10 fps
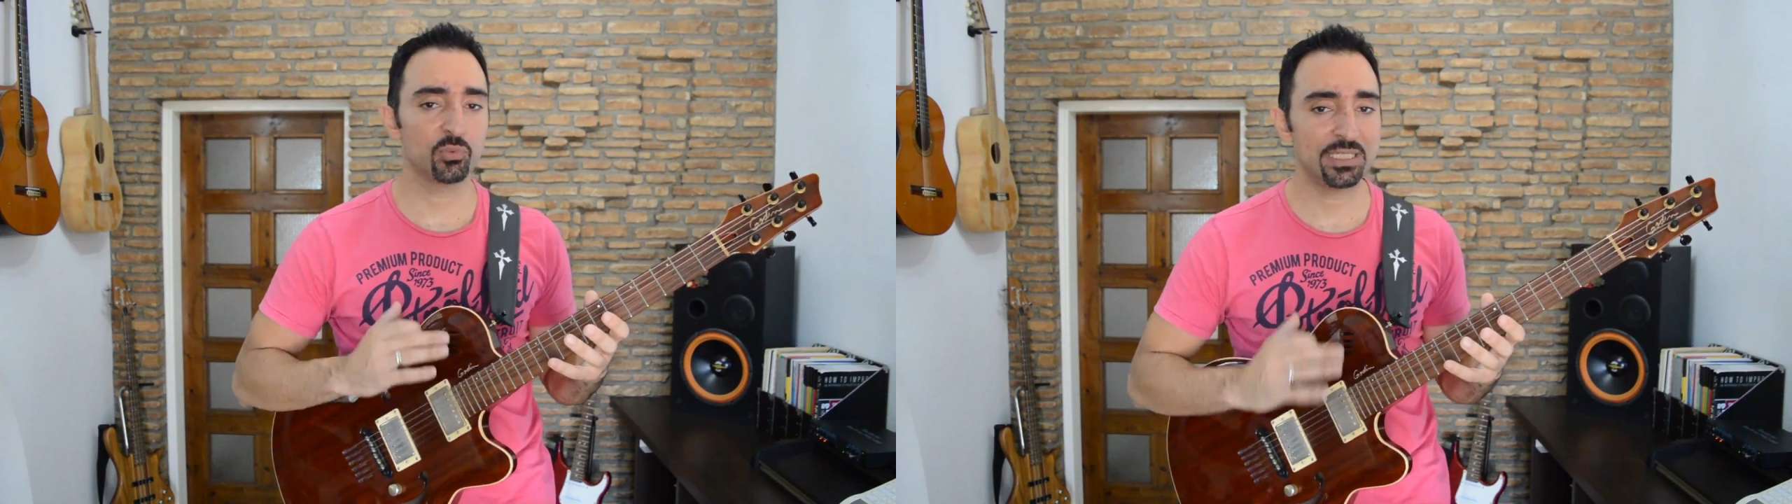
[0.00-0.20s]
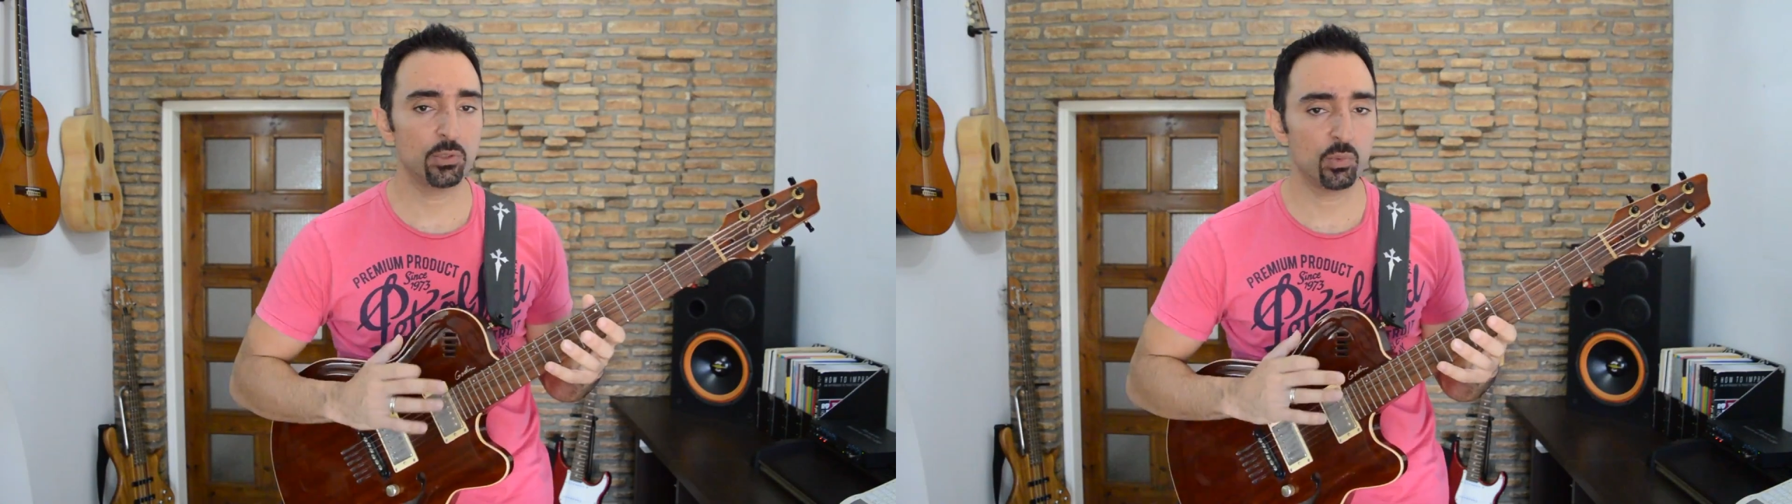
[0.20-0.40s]

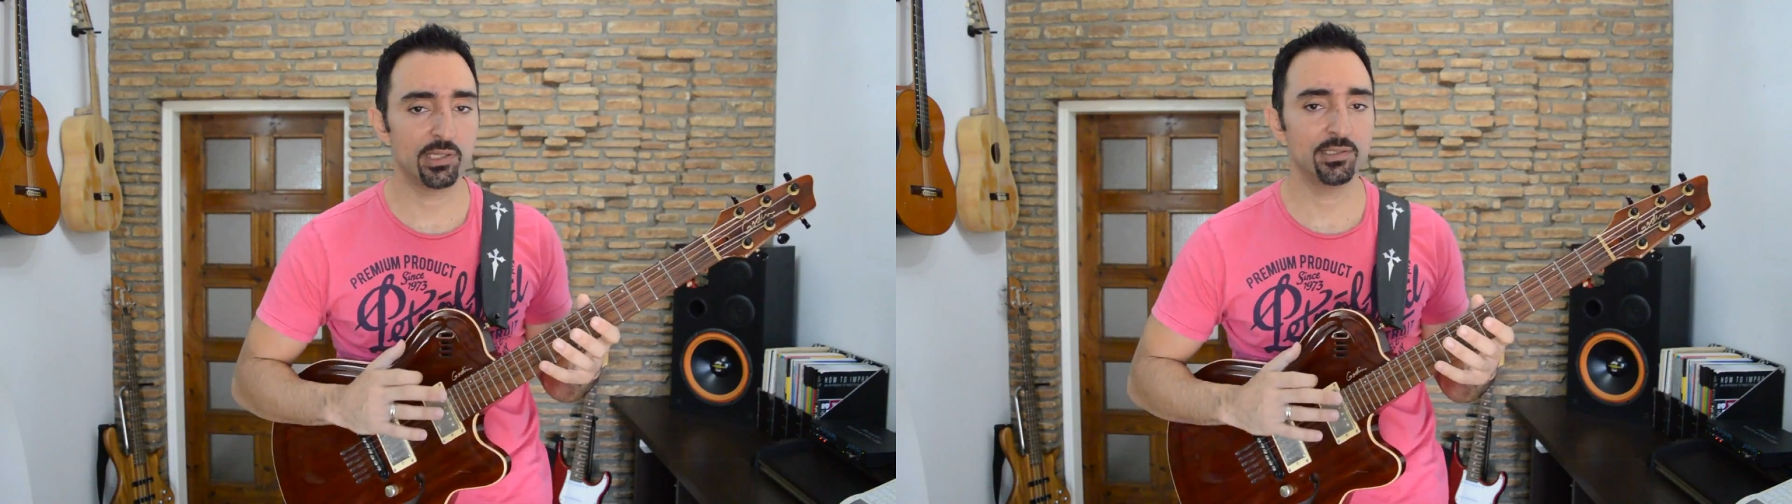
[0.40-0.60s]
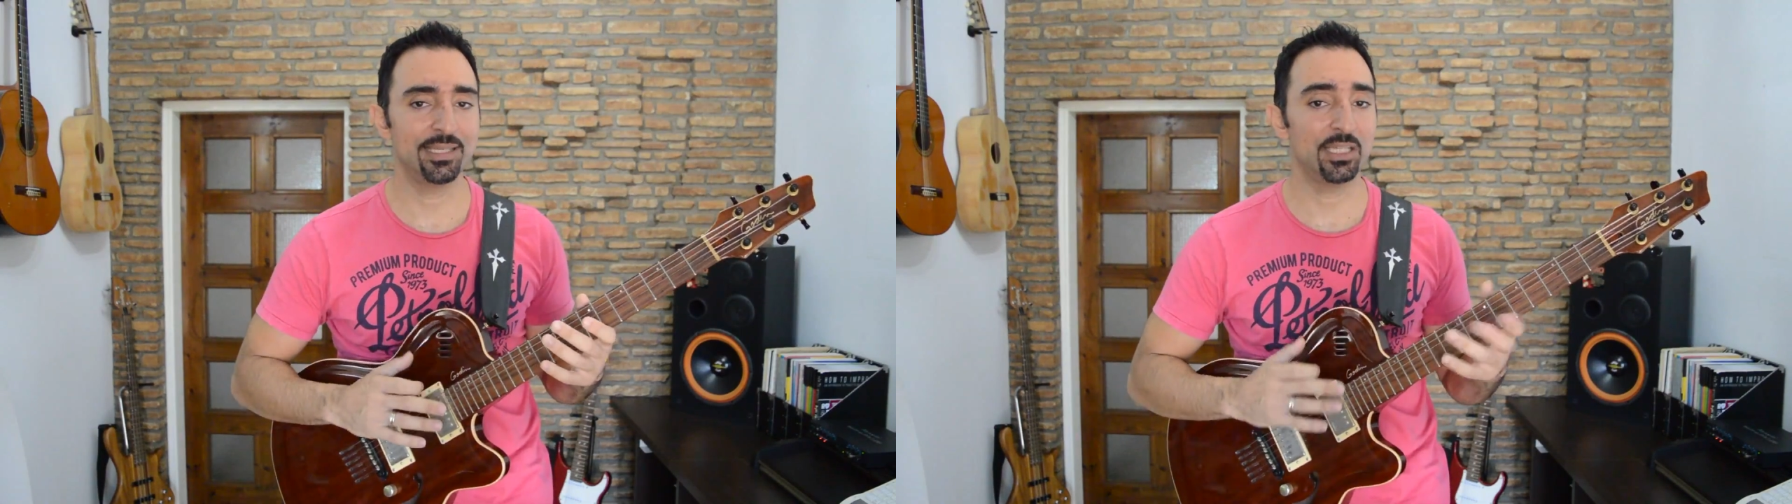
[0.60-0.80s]
really
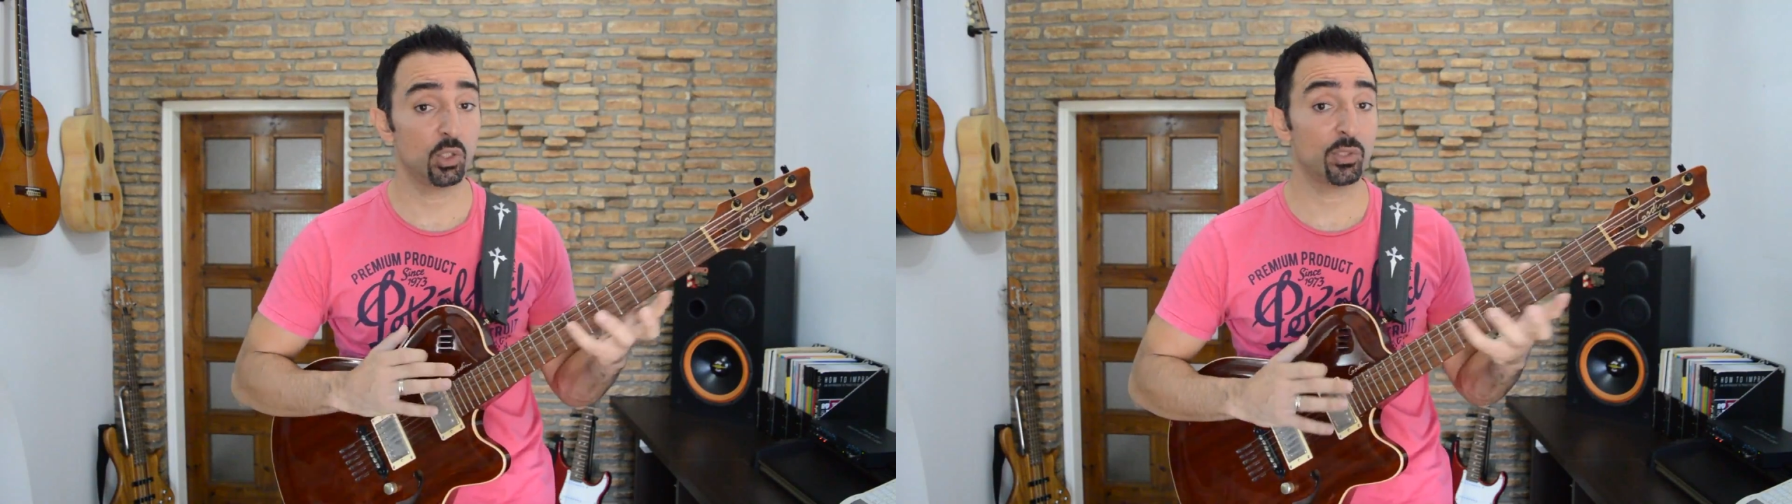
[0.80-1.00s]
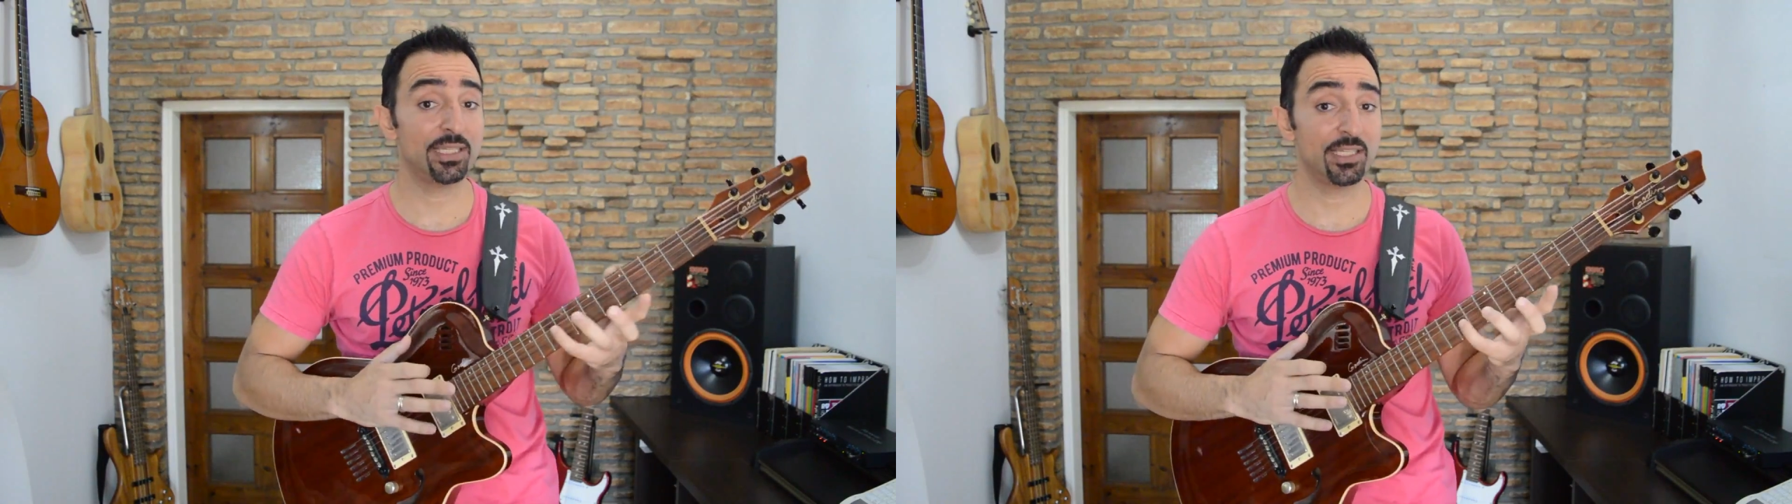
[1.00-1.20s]
well and
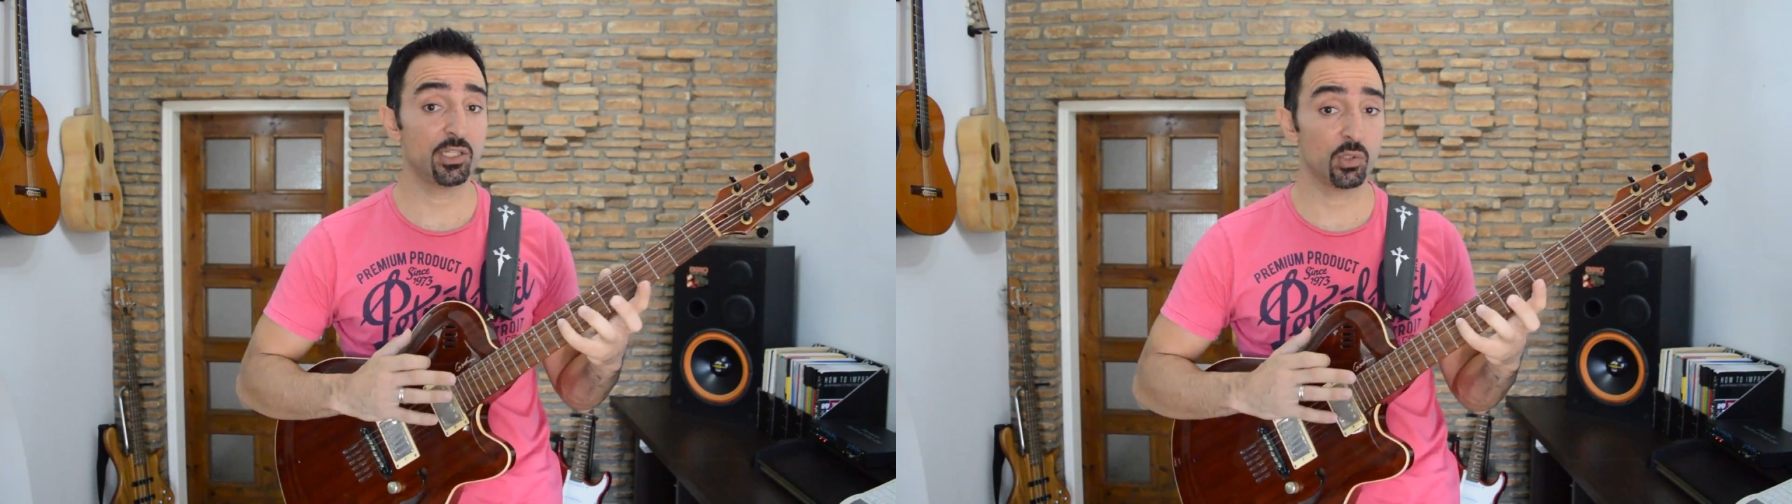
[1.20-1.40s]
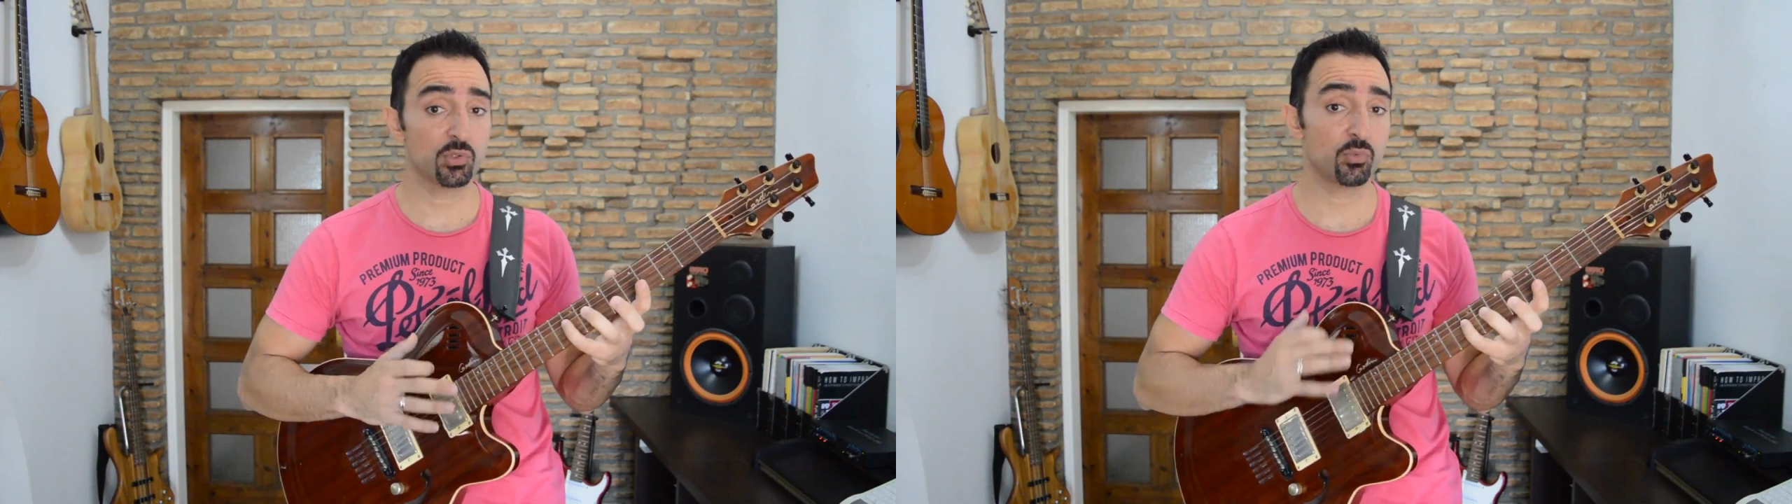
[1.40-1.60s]

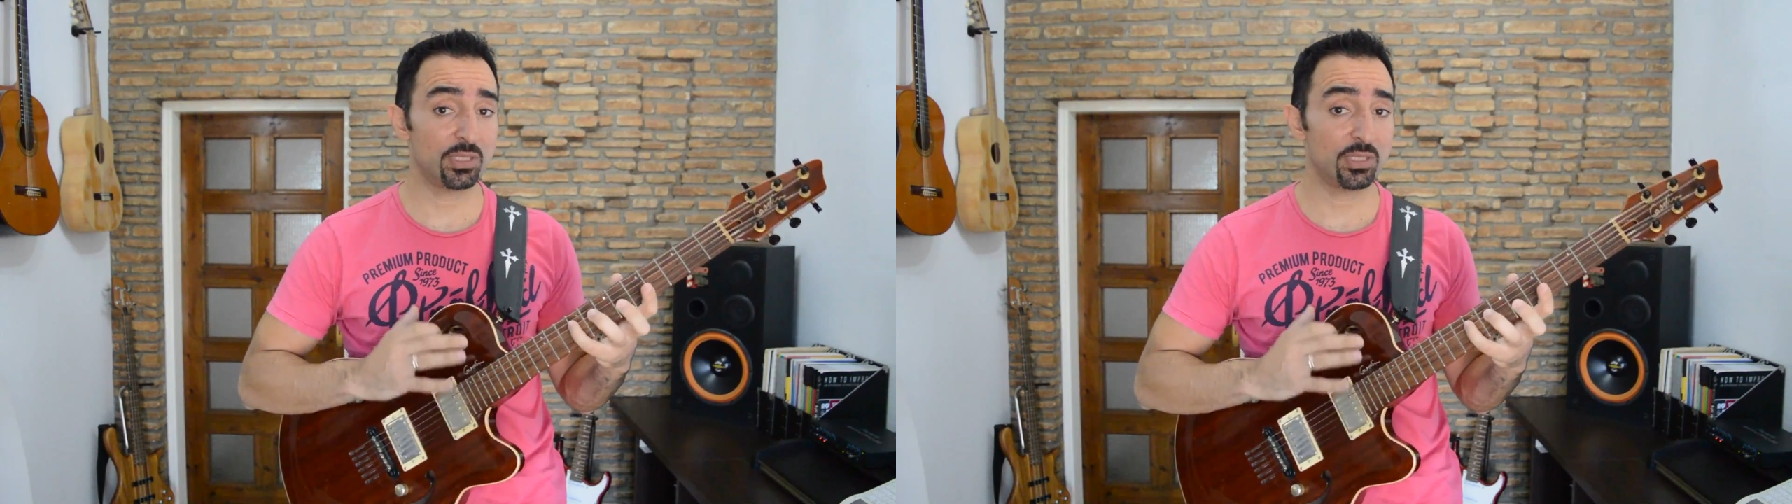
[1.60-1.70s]
locating notes